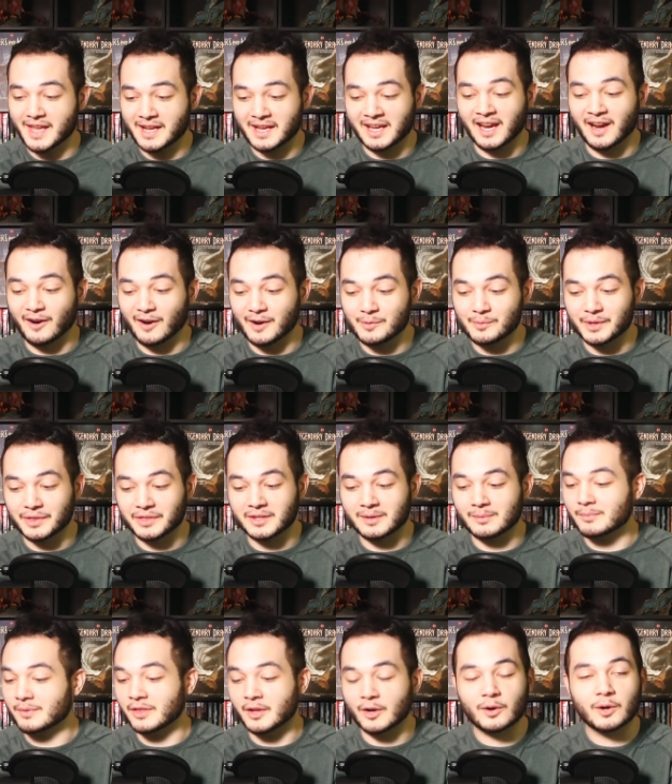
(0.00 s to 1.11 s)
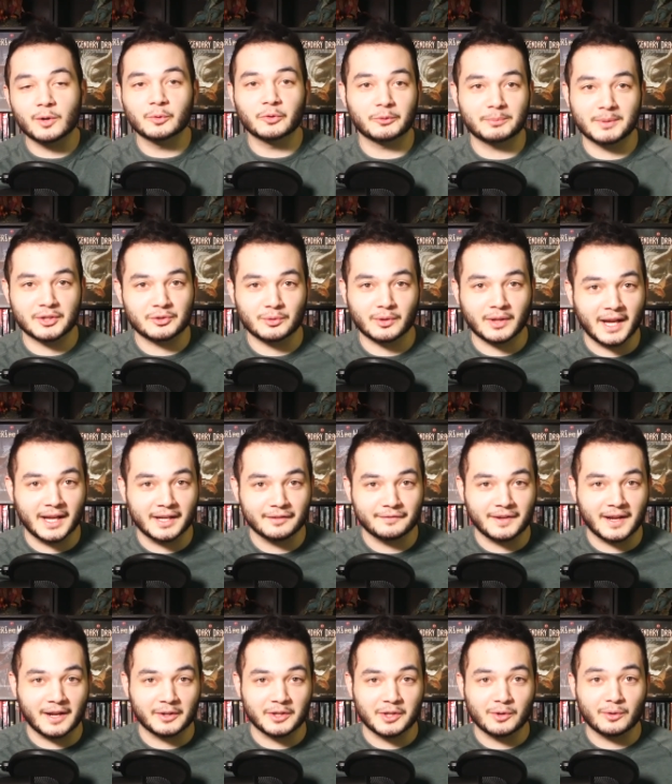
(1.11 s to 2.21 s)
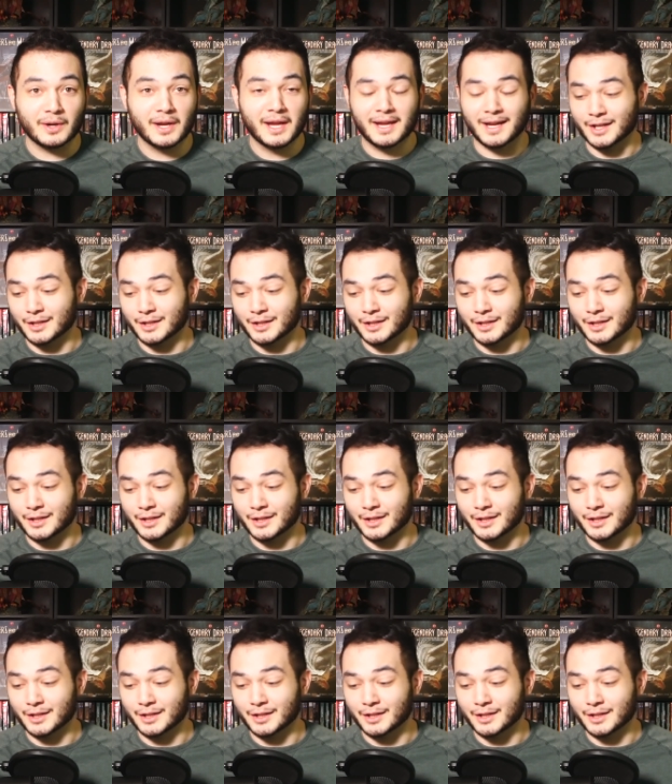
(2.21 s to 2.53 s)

they carry with them their own special kind of value,